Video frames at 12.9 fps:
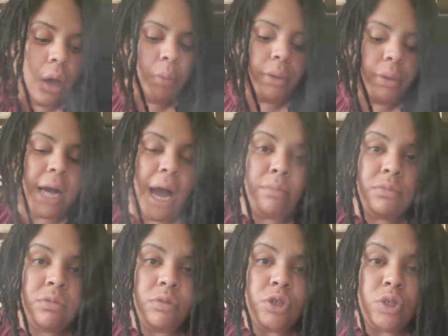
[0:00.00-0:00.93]
But
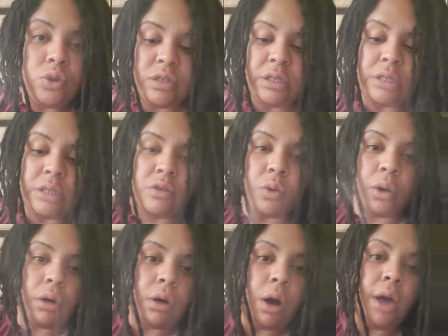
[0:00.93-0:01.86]
I'm using these
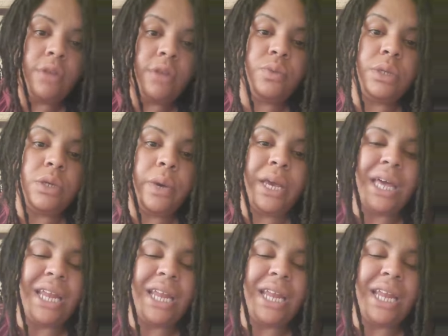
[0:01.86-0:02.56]
oracle cards really quick,